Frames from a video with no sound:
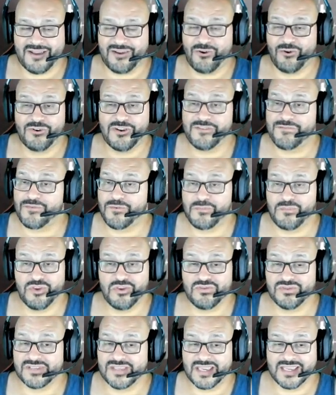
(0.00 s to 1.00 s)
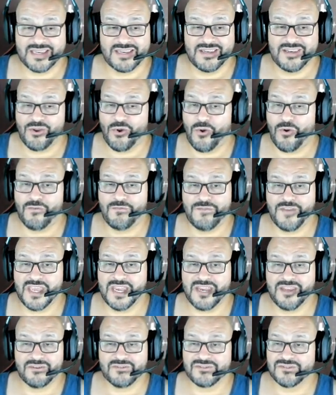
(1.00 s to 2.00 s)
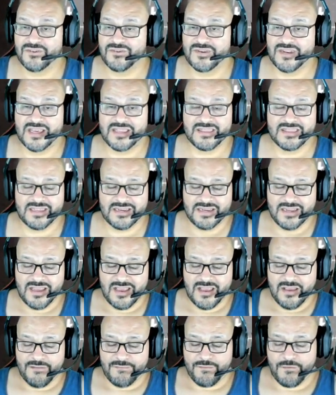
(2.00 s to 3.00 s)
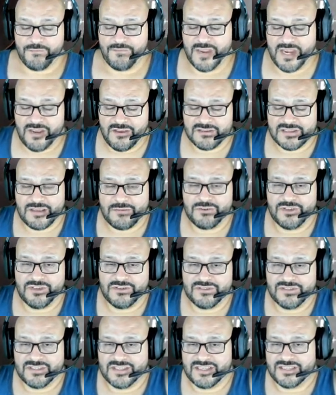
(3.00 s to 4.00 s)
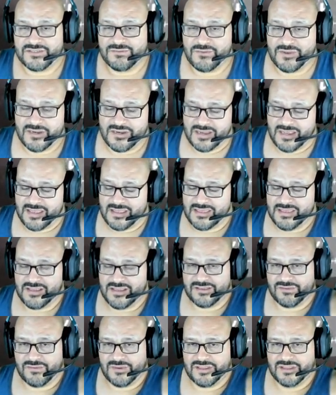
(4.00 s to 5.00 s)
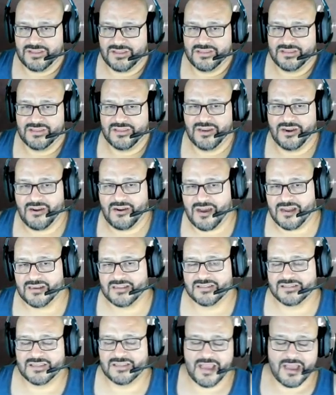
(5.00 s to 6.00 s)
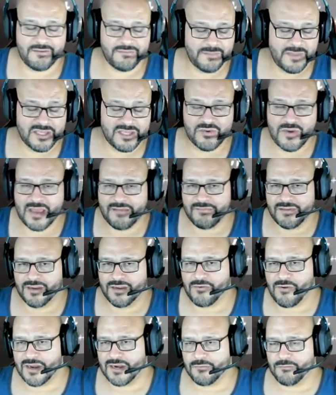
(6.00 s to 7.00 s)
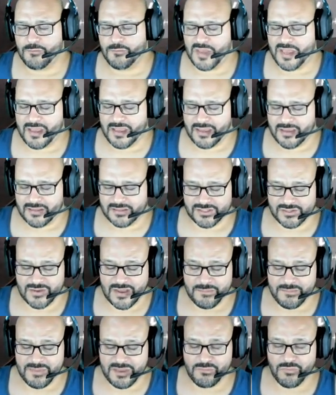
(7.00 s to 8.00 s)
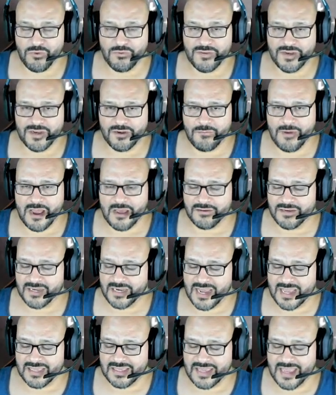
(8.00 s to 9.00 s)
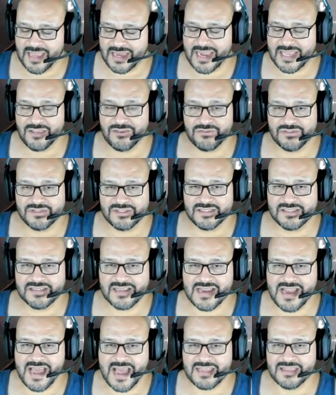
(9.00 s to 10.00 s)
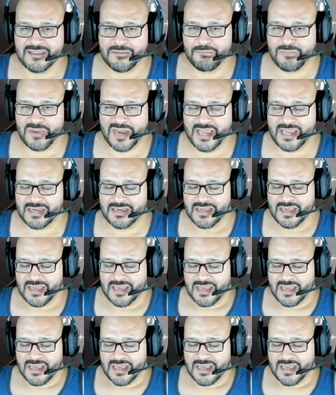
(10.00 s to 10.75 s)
only for music, no videos, no nothing. For videos, I would use this one and this one. You know, honestly, I've been traveling quite a bit, so I've been moving around, and I and I use these a lot in the plane.